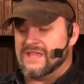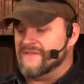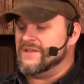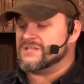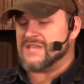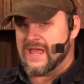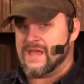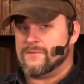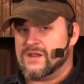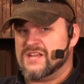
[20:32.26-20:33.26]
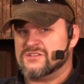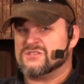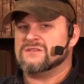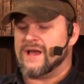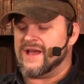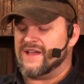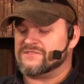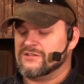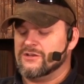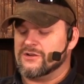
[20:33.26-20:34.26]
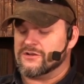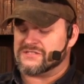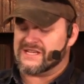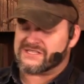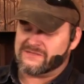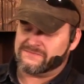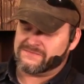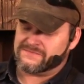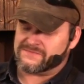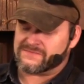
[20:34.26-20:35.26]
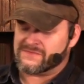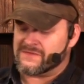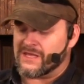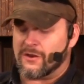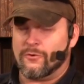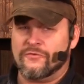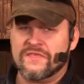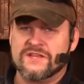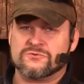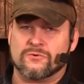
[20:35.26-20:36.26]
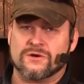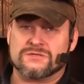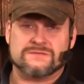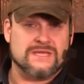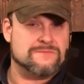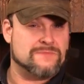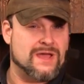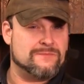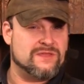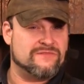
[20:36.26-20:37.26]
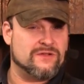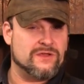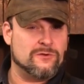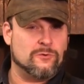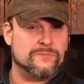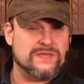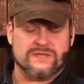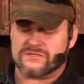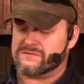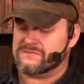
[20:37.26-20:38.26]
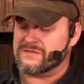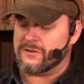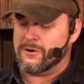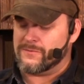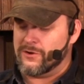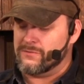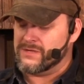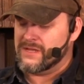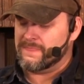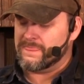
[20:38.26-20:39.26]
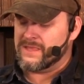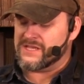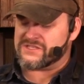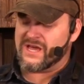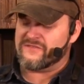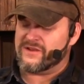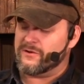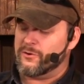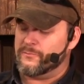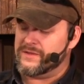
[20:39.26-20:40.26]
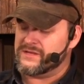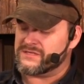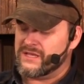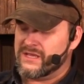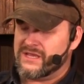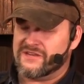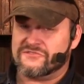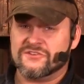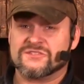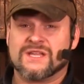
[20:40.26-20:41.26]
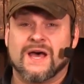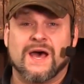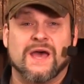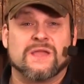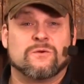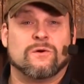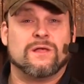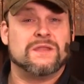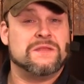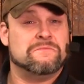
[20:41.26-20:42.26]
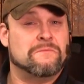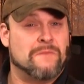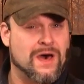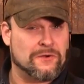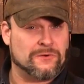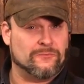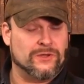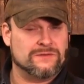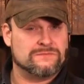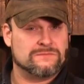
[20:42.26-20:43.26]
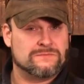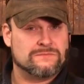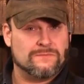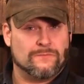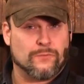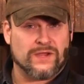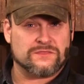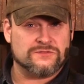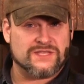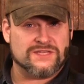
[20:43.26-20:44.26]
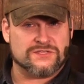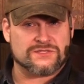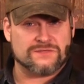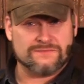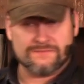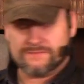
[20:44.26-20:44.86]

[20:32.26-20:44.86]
if it's hammered edges, I have to look because that said, hmm, that whole thing's worked. It might be a very old piece. Nope, nope. It's not a very old piece. It's just a high quality modern one. Break those edges.